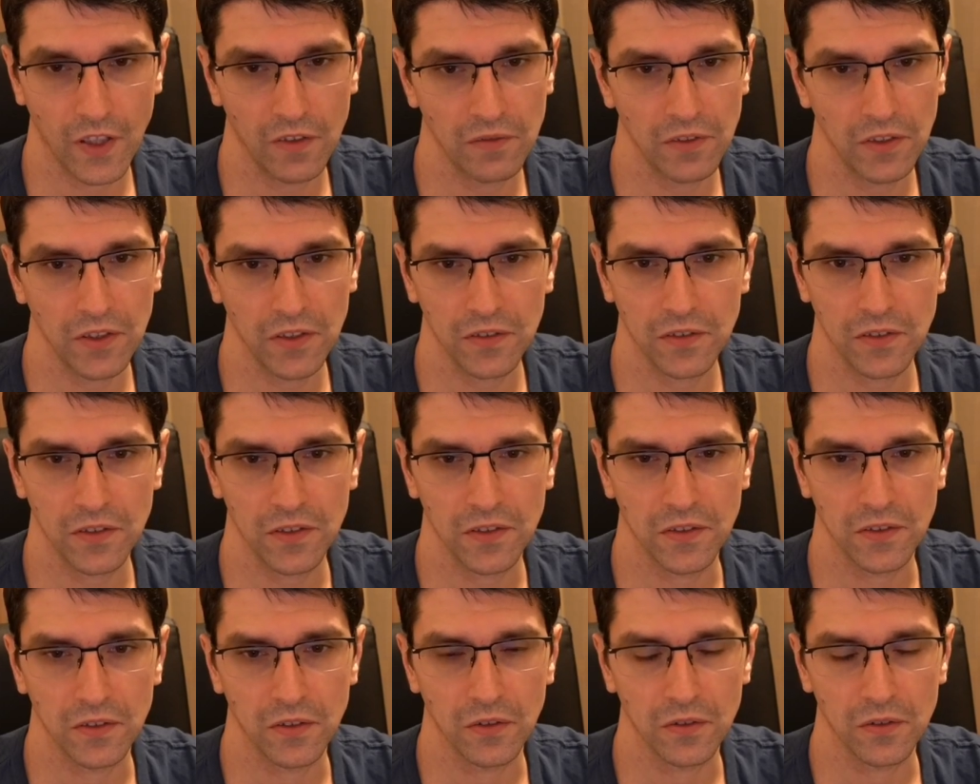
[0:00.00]
I think
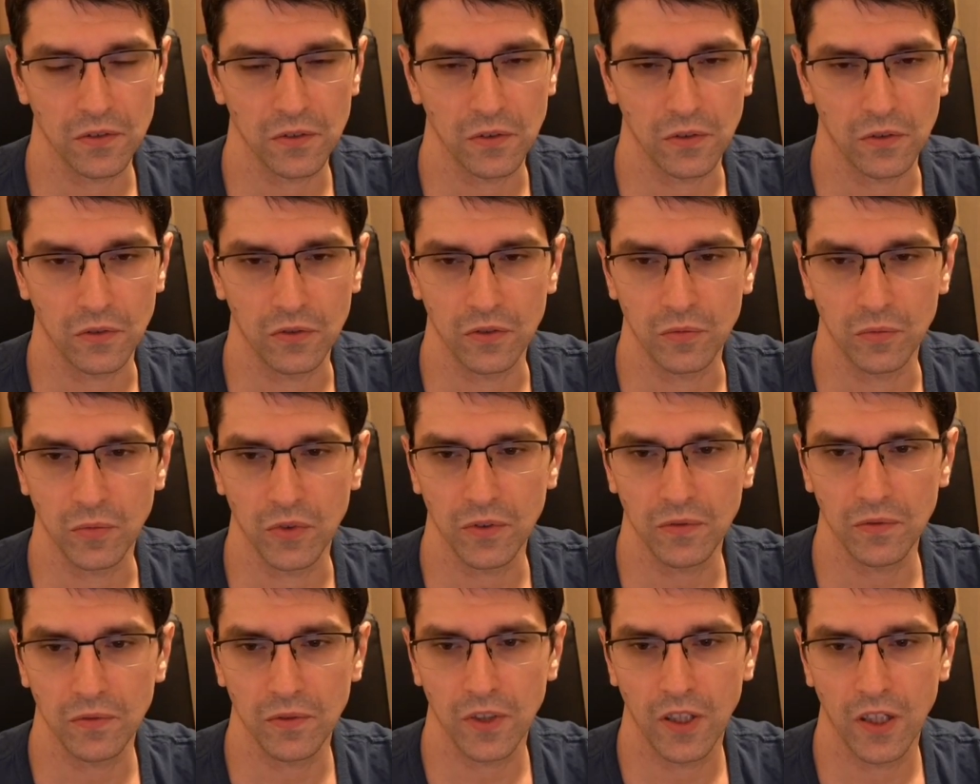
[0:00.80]
this is also a good
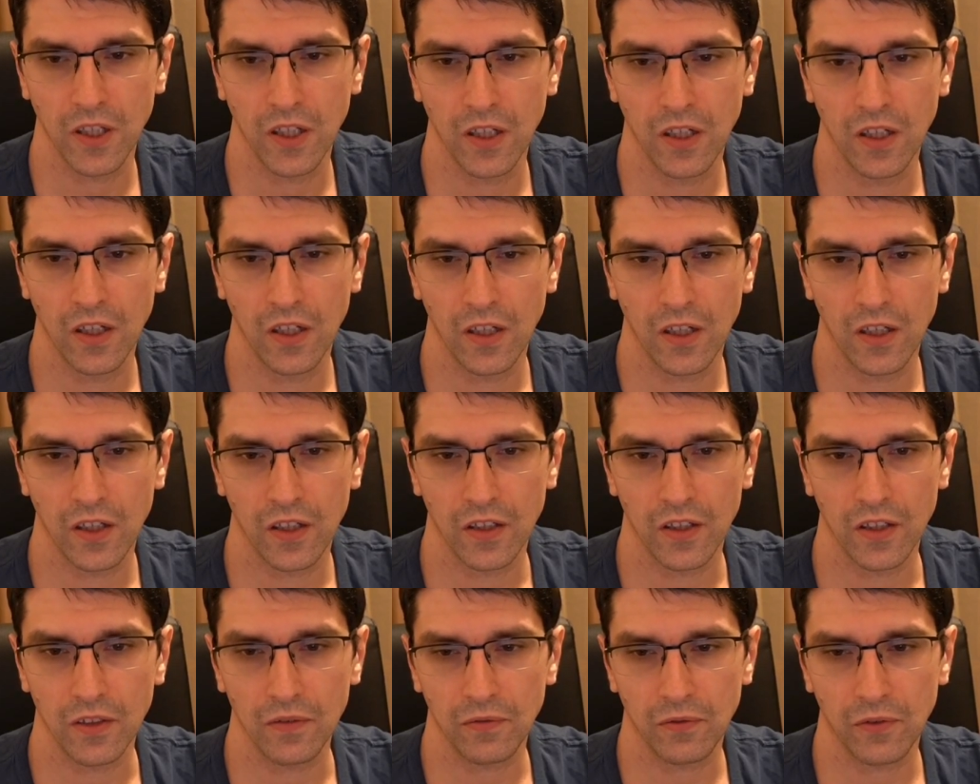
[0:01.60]
move.
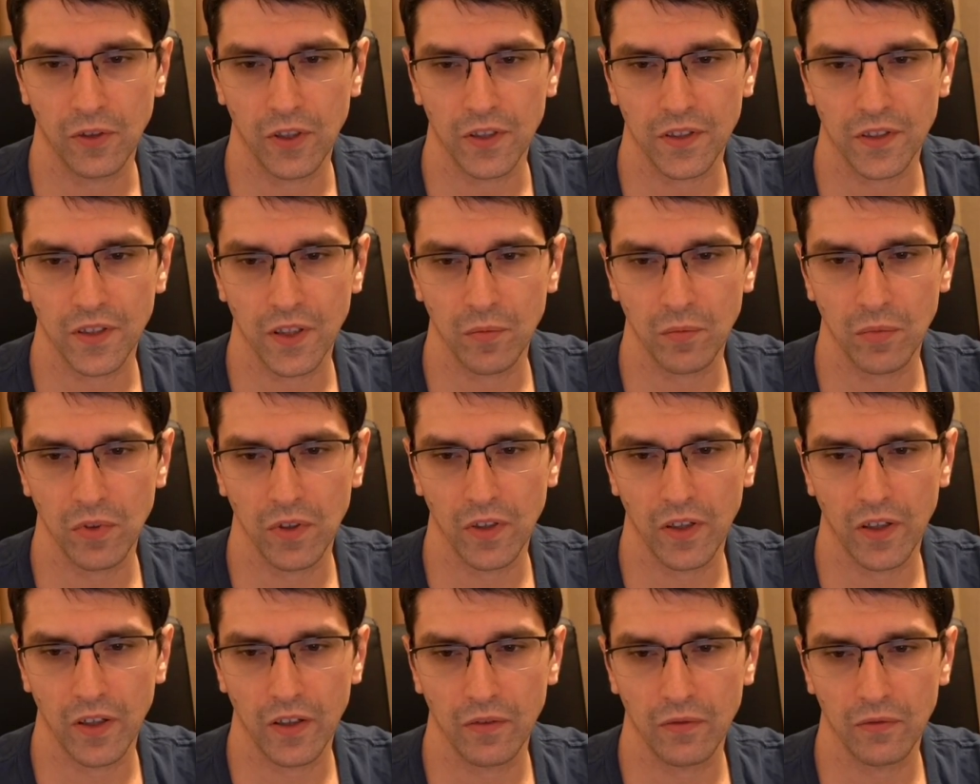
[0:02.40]
If, for
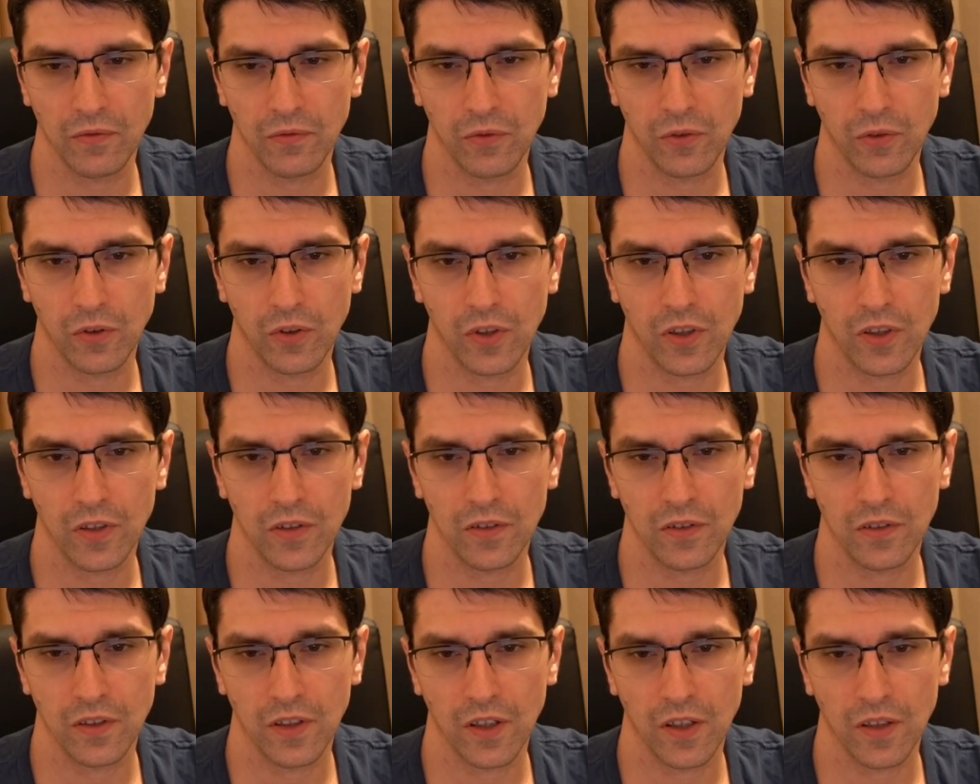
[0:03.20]
example,
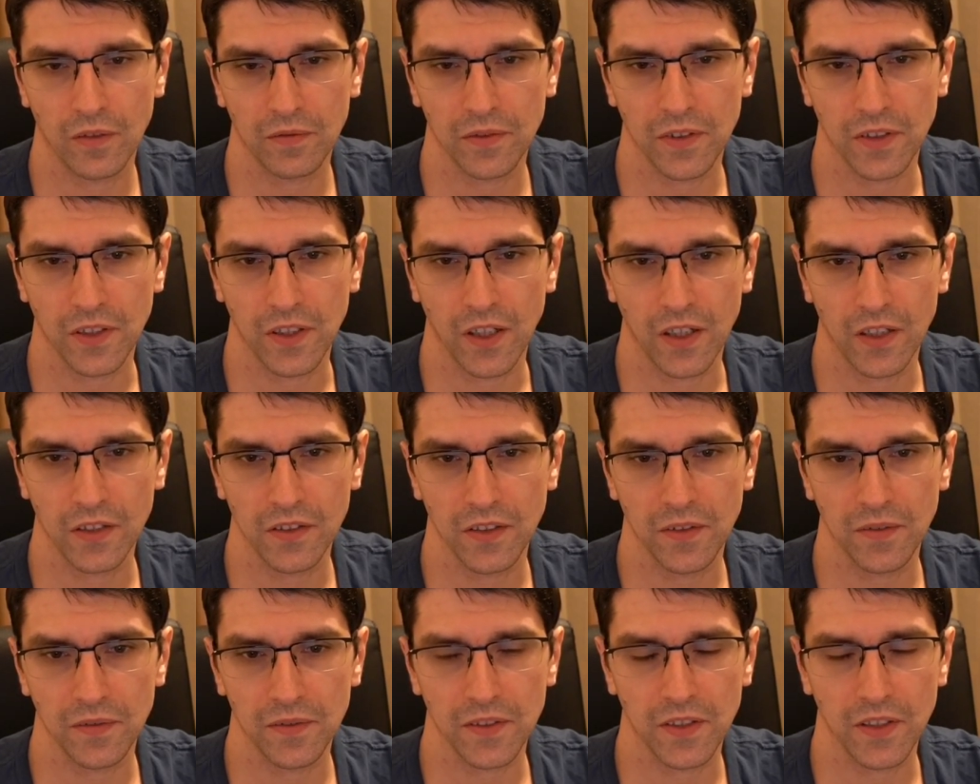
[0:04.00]
f4 after knight
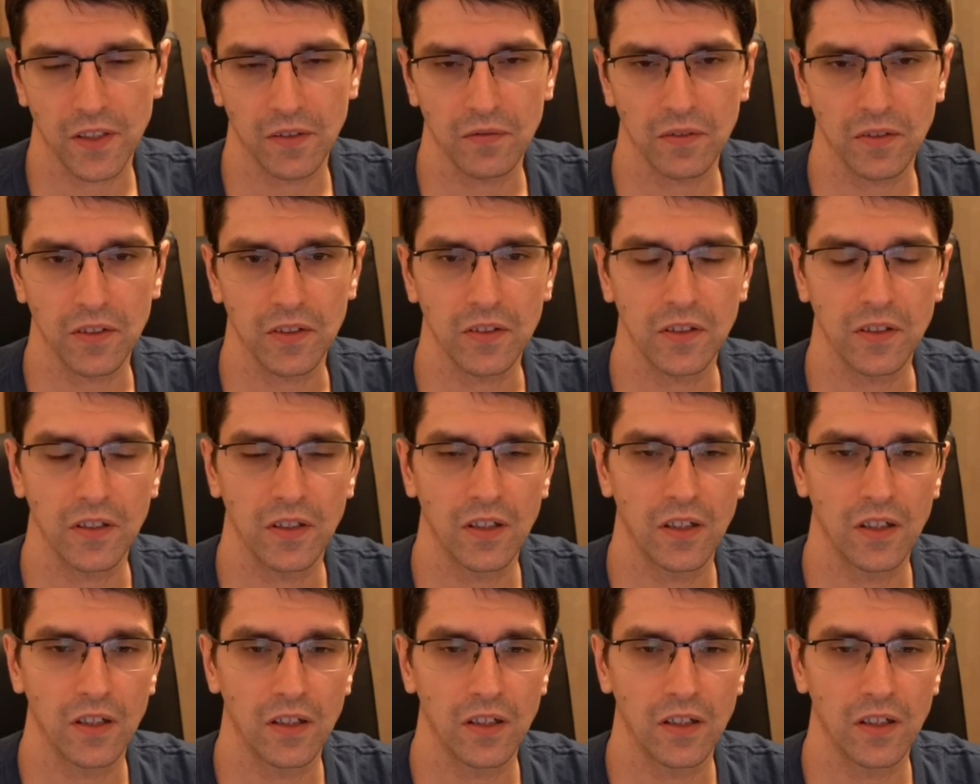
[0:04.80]
f7,